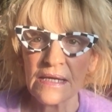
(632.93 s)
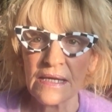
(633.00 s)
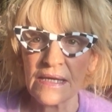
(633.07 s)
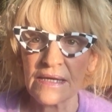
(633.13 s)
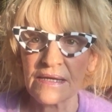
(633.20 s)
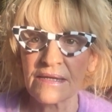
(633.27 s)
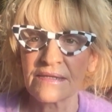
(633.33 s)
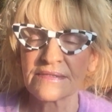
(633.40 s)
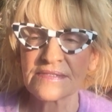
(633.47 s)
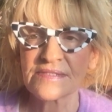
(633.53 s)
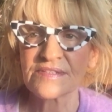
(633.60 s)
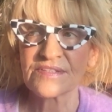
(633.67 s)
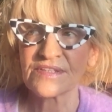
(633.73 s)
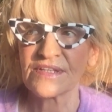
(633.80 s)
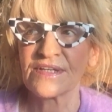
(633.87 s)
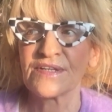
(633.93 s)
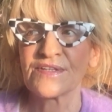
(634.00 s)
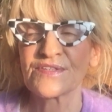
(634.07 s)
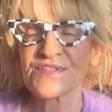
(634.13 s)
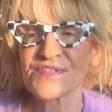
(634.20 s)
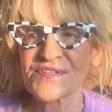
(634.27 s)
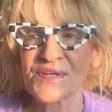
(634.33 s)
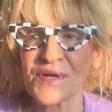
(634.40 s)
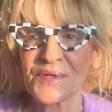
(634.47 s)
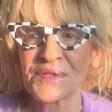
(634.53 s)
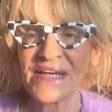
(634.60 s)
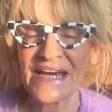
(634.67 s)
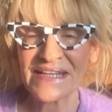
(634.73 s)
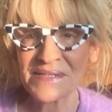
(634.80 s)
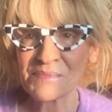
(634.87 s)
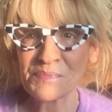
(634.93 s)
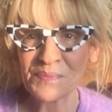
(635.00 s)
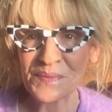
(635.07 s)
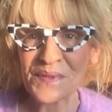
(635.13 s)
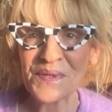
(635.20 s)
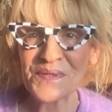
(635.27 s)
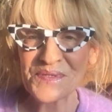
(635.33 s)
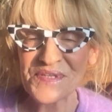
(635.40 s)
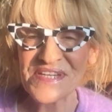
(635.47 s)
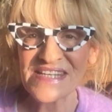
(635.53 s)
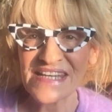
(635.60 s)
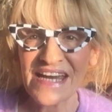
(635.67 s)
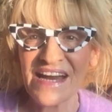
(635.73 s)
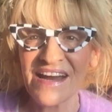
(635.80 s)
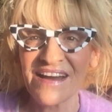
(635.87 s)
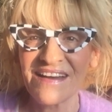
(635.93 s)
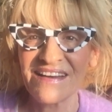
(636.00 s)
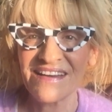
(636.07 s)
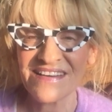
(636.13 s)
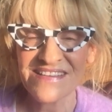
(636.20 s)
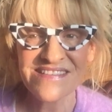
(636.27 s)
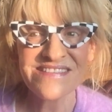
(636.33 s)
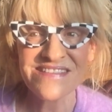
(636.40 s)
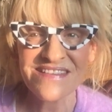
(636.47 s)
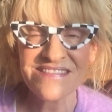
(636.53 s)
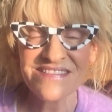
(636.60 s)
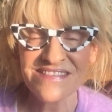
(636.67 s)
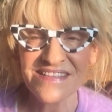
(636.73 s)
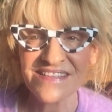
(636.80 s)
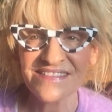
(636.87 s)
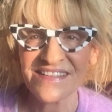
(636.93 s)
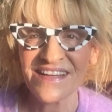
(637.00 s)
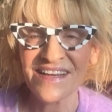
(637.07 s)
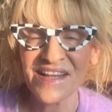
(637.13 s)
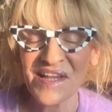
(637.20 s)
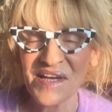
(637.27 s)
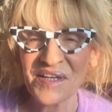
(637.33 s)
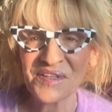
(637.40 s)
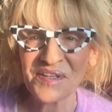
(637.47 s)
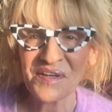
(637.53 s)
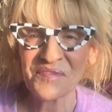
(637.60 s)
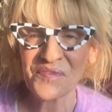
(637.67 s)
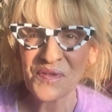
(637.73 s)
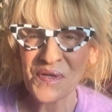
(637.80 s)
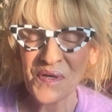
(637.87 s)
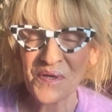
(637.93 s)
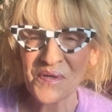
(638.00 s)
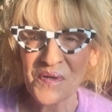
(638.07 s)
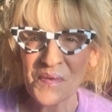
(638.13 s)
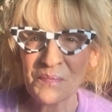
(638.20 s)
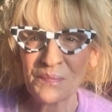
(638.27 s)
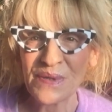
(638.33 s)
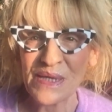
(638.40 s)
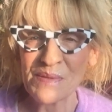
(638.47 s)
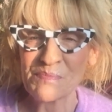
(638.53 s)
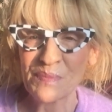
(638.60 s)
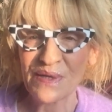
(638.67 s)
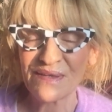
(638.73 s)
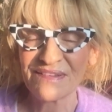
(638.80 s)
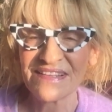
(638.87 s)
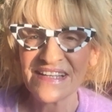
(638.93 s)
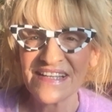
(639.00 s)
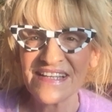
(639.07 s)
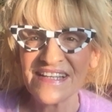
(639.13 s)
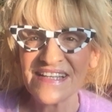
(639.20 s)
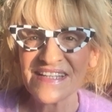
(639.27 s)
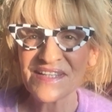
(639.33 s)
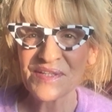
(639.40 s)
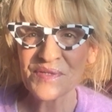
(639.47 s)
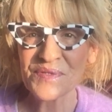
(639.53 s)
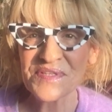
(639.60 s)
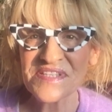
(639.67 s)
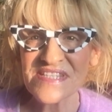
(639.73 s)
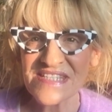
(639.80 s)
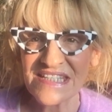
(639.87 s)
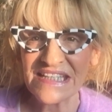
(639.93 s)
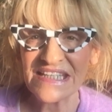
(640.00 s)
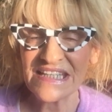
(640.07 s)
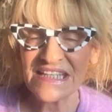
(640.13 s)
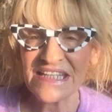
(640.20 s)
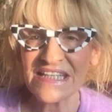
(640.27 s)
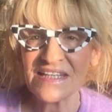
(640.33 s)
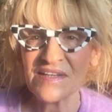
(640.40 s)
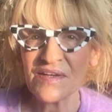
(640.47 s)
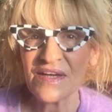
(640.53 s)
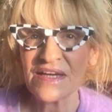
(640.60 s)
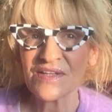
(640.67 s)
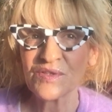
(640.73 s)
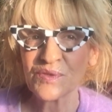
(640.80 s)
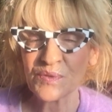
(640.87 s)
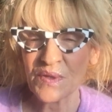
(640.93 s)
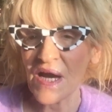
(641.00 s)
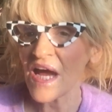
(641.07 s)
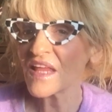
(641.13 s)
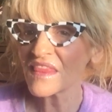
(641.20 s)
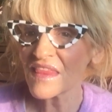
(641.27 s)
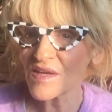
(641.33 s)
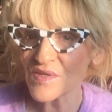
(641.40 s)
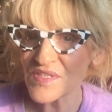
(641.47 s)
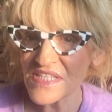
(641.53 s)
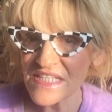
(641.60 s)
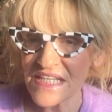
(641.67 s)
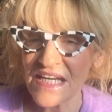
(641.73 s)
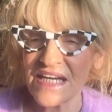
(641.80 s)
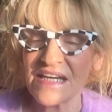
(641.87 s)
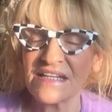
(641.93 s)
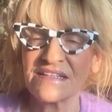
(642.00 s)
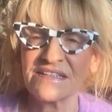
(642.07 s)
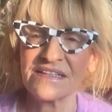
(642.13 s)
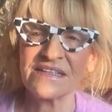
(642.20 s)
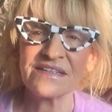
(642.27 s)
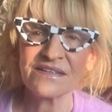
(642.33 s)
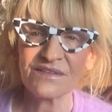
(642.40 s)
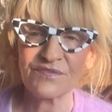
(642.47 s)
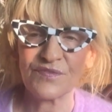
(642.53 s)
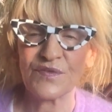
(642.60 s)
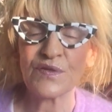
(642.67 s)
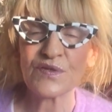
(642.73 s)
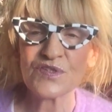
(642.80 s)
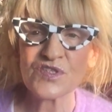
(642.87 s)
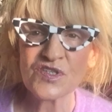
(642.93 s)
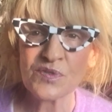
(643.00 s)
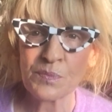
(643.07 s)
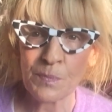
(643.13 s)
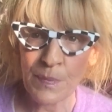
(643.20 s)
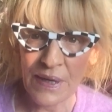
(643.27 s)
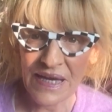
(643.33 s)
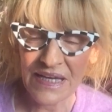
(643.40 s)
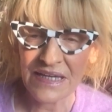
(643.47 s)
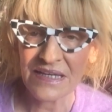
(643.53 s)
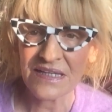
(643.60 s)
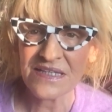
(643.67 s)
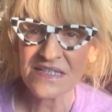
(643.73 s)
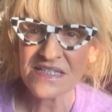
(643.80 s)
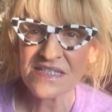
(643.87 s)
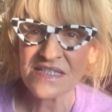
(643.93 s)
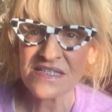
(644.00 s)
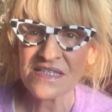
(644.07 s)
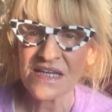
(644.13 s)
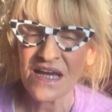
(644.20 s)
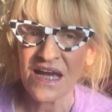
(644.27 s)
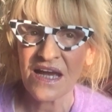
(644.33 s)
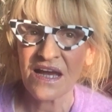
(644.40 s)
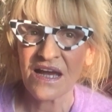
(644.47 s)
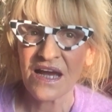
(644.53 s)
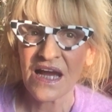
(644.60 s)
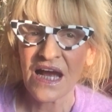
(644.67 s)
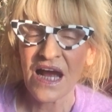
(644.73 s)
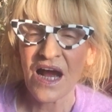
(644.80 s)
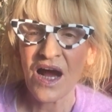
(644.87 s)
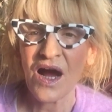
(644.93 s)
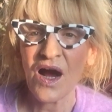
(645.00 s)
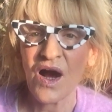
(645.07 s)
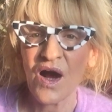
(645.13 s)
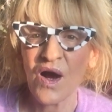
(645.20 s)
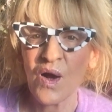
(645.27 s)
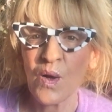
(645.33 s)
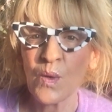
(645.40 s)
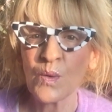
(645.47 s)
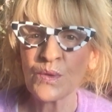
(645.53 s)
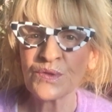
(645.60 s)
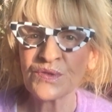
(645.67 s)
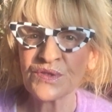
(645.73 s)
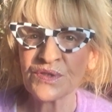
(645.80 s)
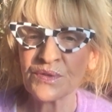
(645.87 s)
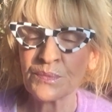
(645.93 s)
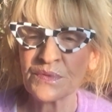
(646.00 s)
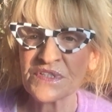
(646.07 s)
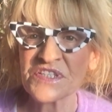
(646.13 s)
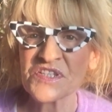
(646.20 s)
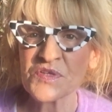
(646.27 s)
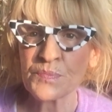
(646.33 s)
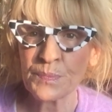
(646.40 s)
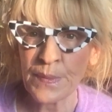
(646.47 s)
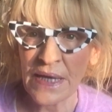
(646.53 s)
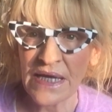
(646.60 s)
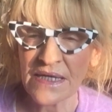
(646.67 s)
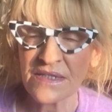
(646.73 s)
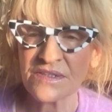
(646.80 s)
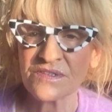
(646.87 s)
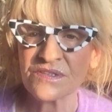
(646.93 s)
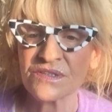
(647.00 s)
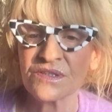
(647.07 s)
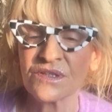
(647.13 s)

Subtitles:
And so that approach assisted a lot of young people to see, to understand in the first place how to respect